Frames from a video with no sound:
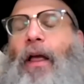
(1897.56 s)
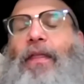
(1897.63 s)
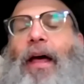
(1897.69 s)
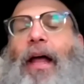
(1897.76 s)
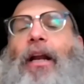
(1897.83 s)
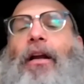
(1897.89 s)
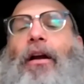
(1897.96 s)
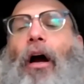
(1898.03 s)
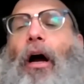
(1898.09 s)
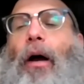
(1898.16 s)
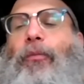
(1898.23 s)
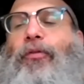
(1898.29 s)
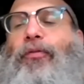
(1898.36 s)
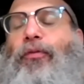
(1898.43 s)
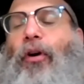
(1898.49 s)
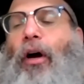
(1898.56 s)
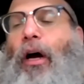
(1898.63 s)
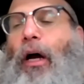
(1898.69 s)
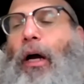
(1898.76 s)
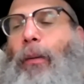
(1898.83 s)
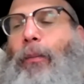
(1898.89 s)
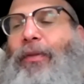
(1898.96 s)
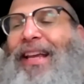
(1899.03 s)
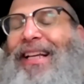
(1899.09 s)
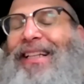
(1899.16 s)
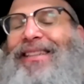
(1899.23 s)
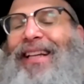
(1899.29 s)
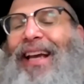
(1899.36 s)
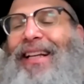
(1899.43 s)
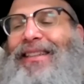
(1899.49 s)
it comes from the
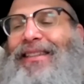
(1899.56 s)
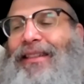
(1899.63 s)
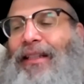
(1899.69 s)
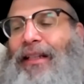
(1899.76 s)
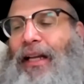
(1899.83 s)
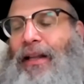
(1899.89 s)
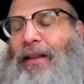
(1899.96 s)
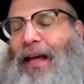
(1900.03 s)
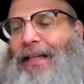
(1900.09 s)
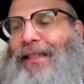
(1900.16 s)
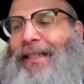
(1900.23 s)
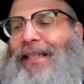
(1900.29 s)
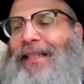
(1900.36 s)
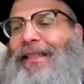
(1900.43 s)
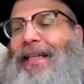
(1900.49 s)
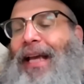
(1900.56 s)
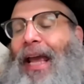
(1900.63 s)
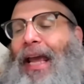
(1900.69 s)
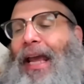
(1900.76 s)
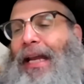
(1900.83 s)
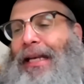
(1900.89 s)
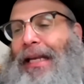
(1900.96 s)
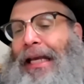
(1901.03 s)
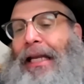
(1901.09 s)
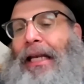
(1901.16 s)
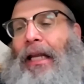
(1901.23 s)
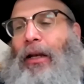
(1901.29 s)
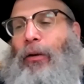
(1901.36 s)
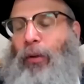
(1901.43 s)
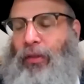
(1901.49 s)
intensity that is contained,
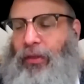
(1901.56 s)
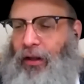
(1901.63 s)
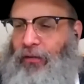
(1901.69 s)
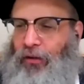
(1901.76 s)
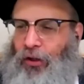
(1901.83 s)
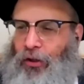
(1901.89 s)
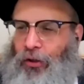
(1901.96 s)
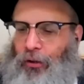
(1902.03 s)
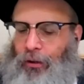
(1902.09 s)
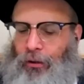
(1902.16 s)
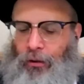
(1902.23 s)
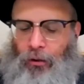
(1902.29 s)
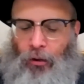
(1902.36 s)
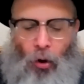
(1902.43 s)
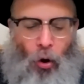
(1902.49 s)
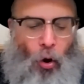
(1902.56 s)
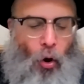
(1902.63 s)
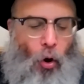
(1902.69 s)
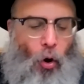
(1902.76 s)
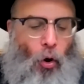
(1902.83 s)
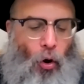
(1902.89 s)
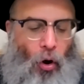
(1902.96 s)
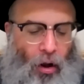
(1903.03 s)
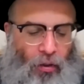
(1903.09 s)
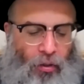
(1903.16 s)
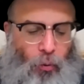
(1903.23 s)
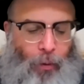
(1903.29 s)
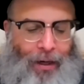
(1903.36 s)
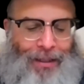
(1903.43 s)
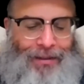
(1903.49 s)
hidden within the yud, all
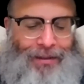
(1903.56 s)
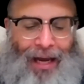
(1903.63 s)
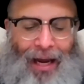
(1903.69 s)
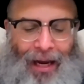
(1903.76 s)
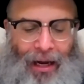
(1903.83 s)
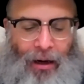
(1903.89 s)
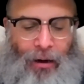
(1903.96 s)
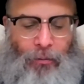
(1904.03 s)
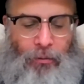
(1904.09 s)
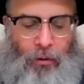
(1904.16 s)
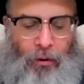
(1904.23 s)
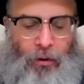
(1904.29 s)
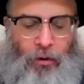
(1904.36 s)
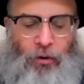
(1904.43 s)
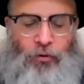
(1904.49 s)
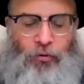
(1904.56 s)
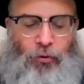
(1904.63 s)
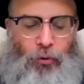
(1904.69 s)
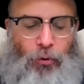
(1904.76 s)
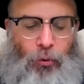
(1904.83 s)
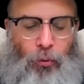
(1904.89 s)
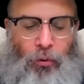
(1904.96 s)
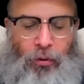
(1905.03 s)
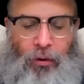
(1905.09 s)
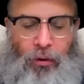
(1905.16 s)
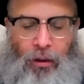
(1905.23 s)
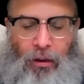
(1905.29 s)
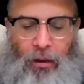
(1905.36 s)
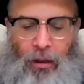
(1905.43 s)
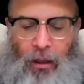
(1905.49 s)
the way down to
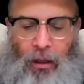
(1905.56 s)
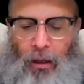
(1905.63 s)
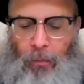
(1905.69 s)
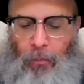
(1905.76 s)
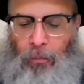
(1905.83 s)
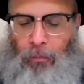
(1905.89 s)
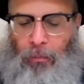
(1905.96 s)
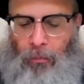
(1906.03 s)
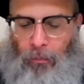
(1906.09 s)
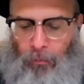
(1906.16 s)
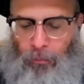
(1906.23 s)
the um,